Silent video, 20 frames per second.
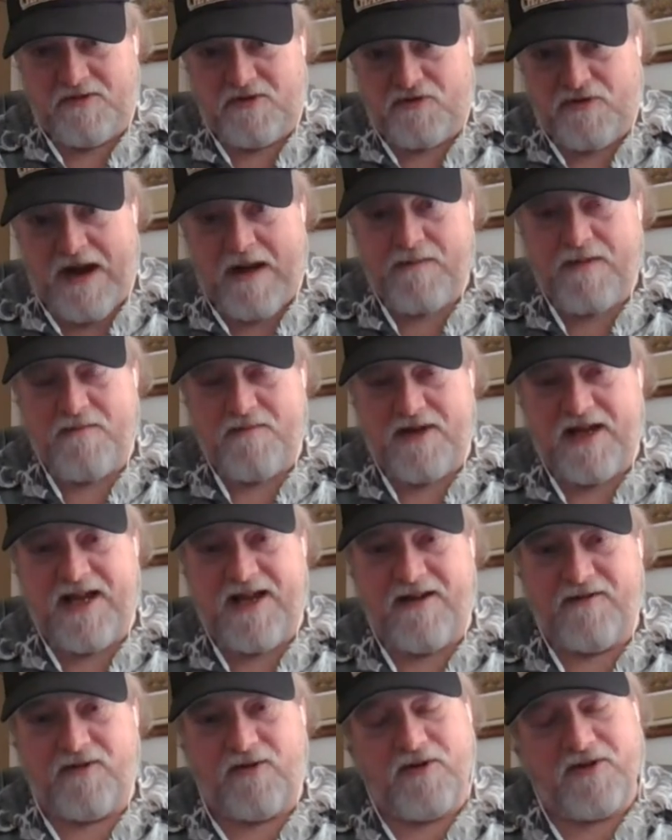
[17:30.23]
strap them
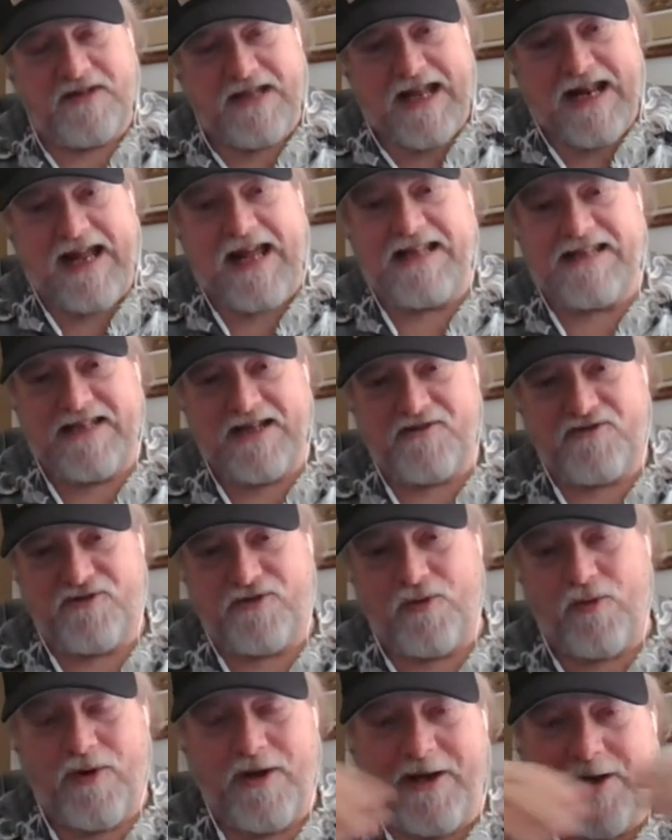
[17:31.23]
down. Of course, that adds
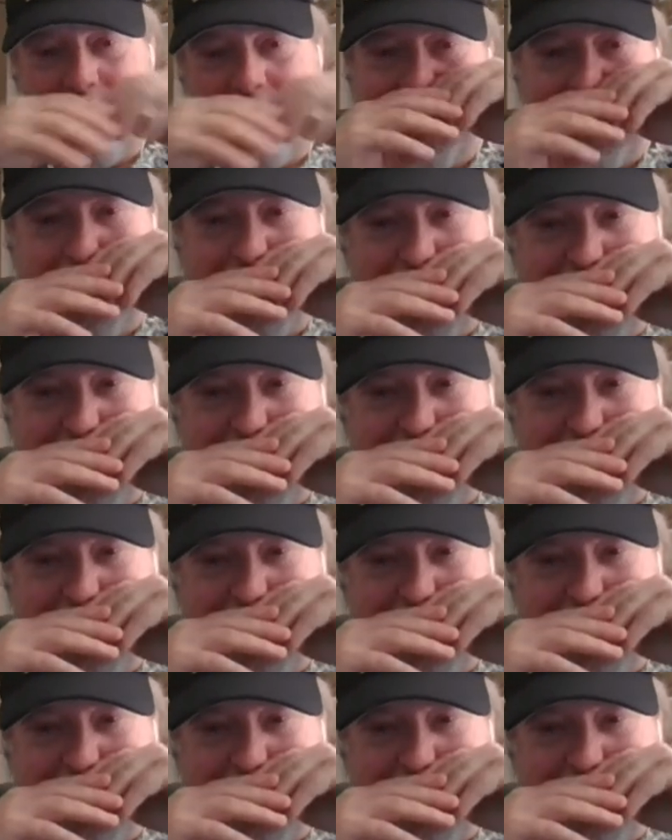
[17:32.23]
extra weight.